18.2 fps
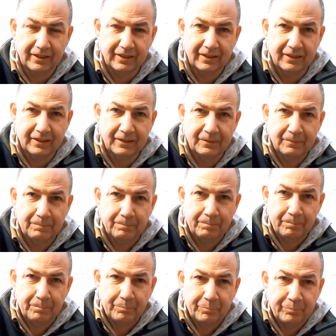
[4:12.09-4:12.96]

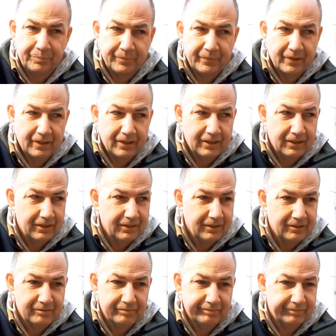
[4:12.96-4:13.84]

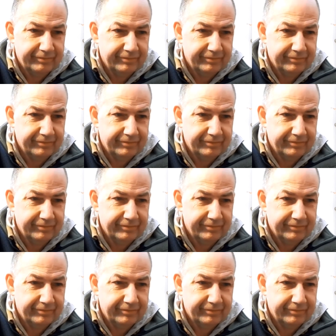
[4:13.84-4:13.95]
[no speech]